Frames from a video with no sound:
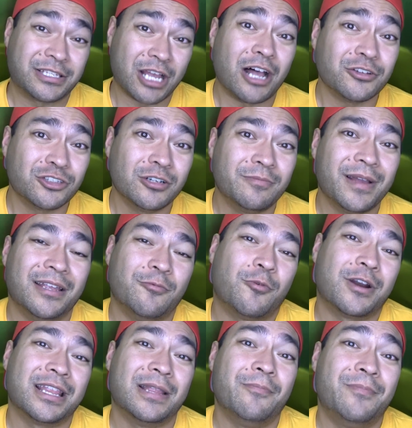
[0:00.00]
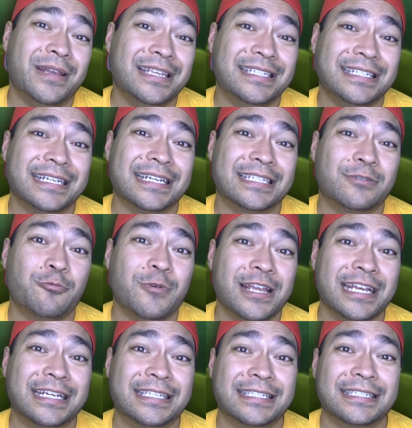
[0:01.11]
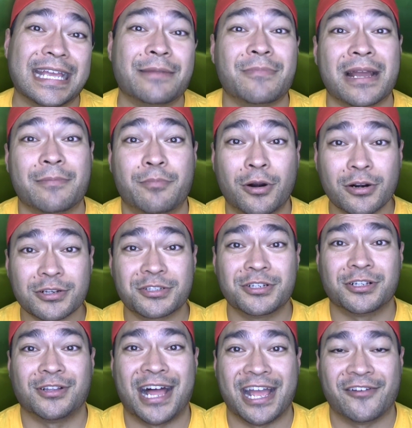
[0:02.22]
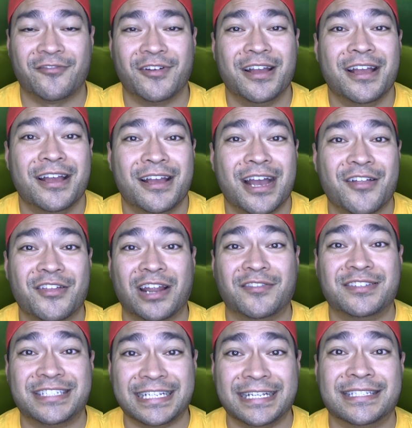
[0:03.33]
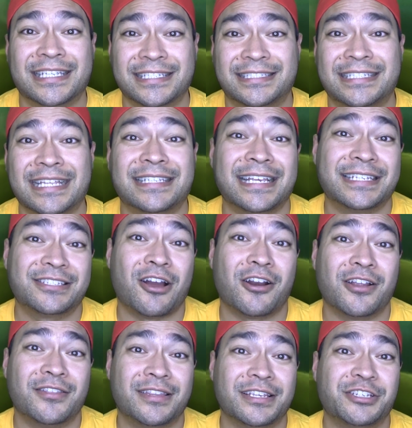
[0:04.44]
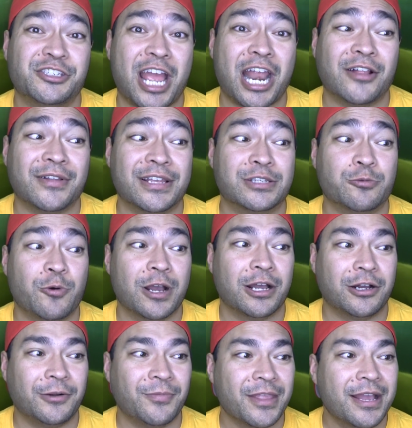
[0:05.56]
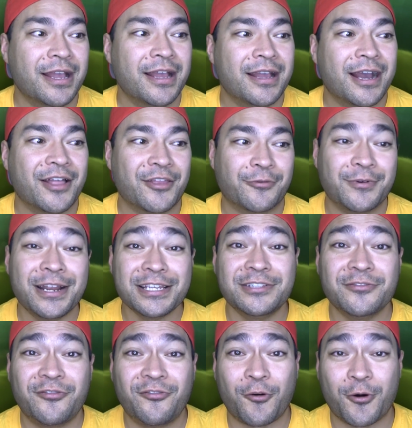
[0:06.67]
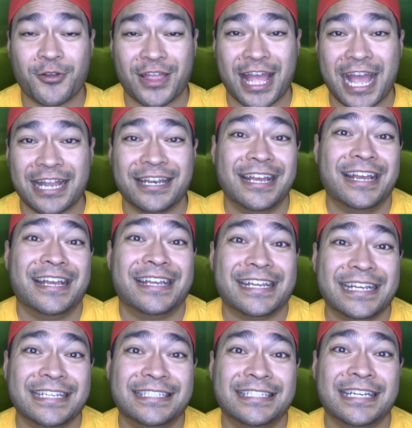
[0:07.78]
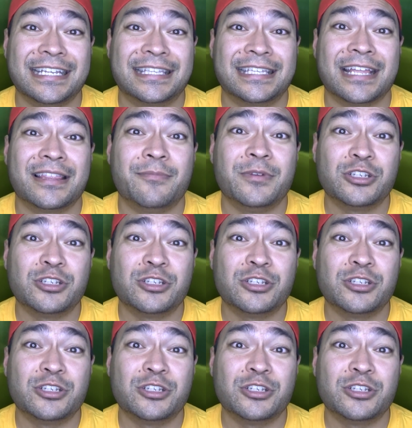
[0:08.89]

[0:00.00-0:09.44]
it's also been one of the busiest weeks in my personal life that I've seen since I started this channel as well. The reason for that is that the